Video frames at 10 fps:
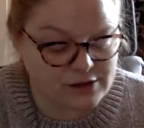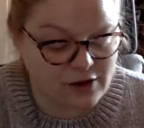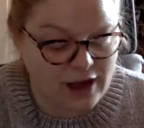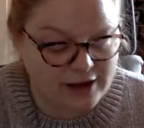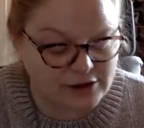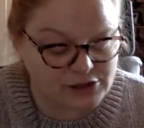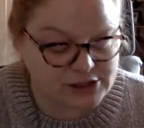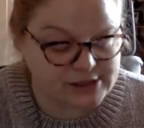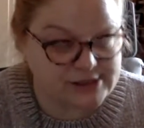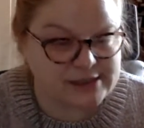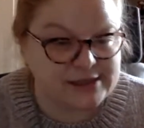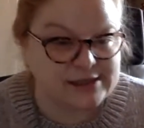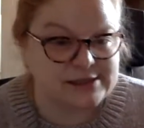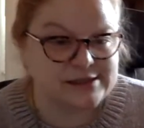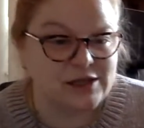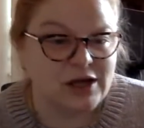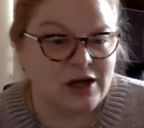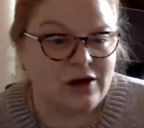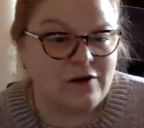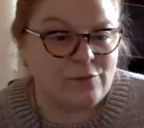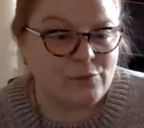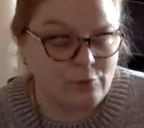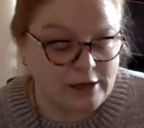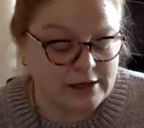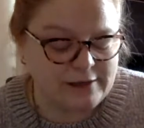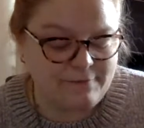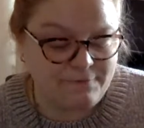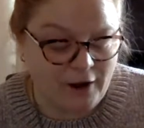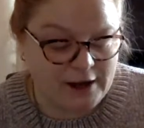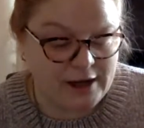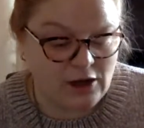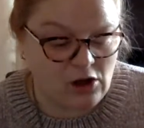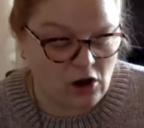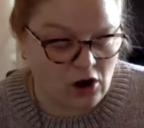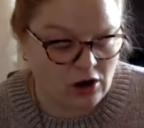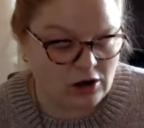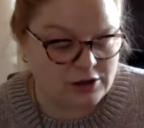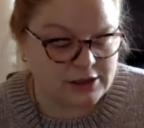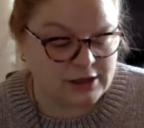energies. He's really fighting hard.